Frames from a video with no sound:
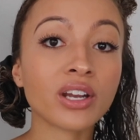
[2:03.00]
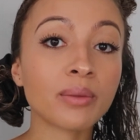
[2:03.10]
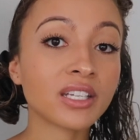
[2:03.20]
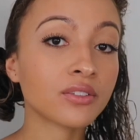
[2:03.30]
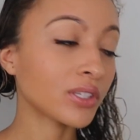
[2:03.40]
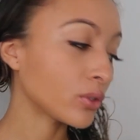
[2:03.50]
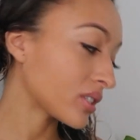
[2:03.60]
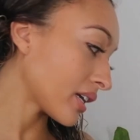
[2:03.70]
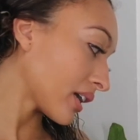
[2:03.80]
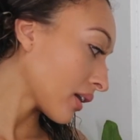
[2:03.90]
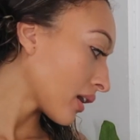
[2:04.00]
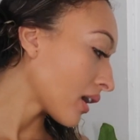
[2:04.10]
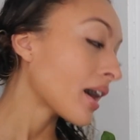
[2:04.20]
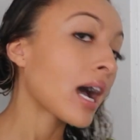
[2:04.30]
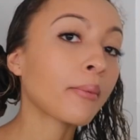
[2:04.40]
going to be
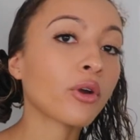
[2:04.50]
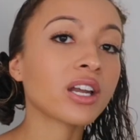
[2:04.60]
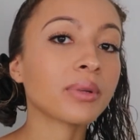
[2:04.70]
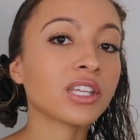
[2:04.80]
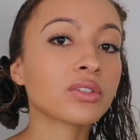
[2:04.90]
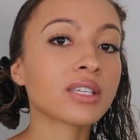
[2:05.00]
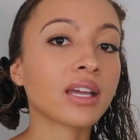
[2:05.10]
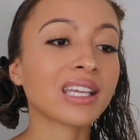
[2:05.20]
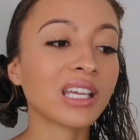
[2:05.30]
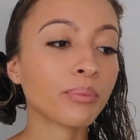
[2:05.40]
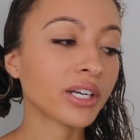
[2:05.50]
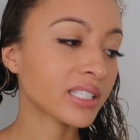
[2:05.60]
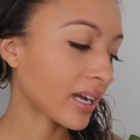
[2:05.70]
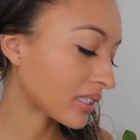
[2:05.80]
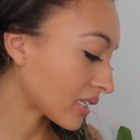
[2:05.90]
diffusing, I'm going to be using a heat
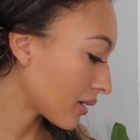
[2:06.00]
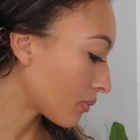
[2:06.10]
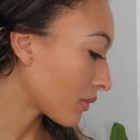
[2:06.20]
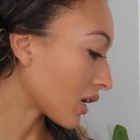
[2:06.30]
protectant.